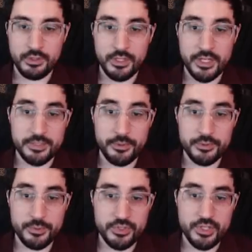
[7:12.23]
I suppose
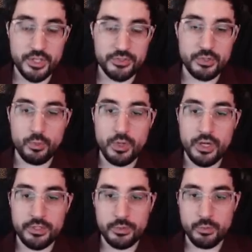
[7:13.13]
we should touch on why
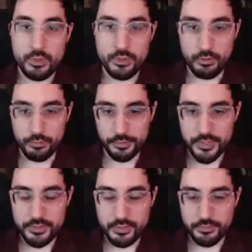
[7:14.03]
you would want
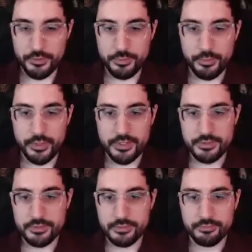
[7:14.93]
Overleech in the first
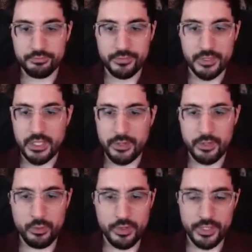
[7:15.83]
place. Now, I
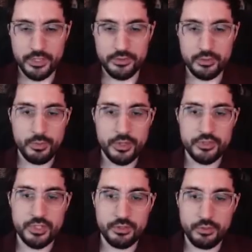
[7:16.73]
don't want to get too much
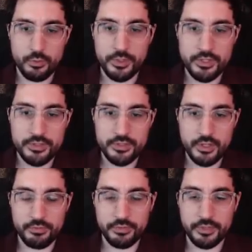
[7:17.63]
into the weeds
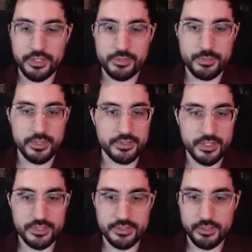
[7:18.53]
of Leech because it
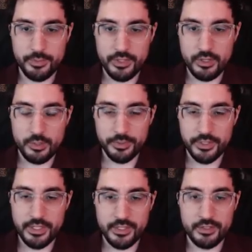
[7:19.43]
gets a little bit
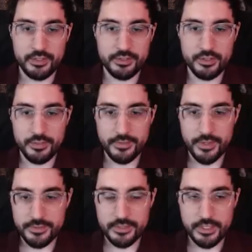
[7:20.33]
complicated and it's not
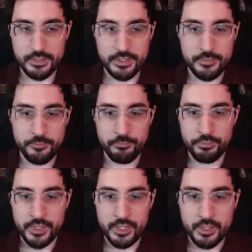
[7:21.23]
necessary.
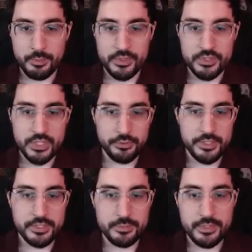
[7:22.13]
But generally
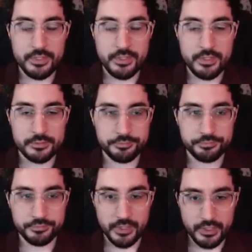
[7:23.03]
speaking,
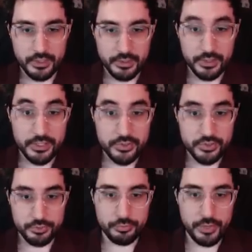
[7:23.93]

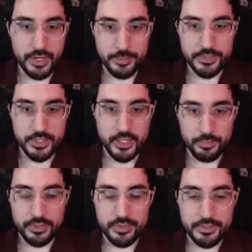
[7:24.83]
Leech ramps up
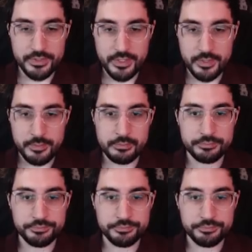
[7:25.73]
in this game,